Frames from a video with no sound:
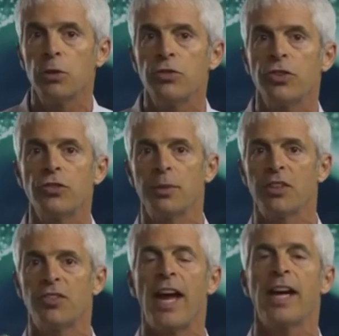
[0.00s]
your immune
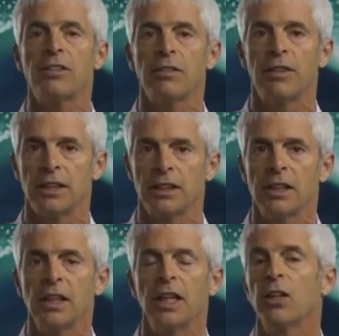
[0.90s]
system gets
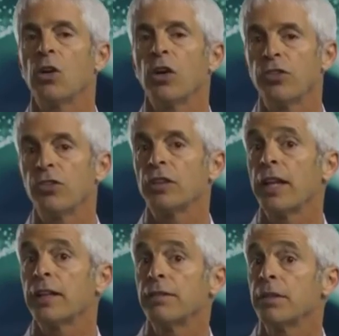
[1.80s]
activated and
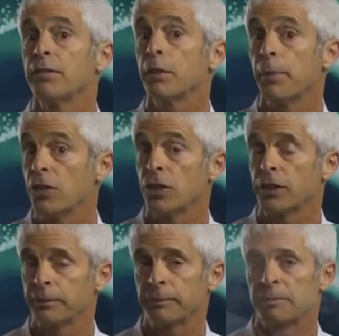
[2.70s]
causes a lot of
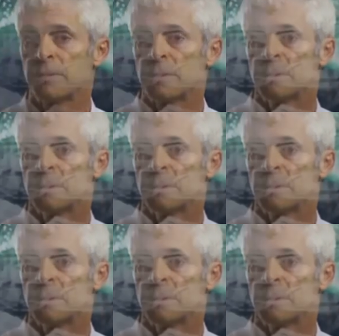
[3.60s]
inflammation.